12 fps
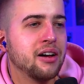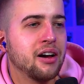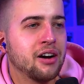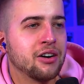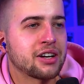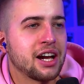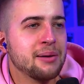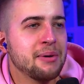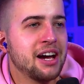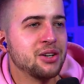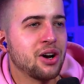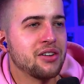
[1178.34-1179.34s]
Okay,
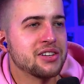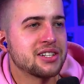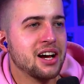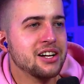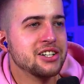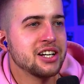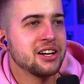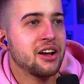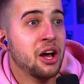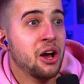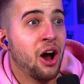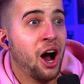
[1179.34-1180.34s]
man, you got the Sanji.
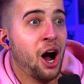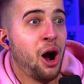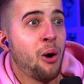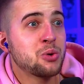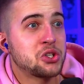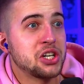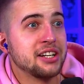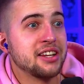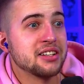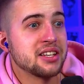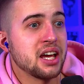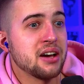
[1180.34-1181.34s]
Oh, shit,
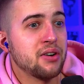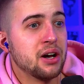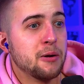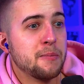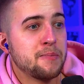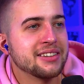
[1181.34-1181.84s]
does he ever.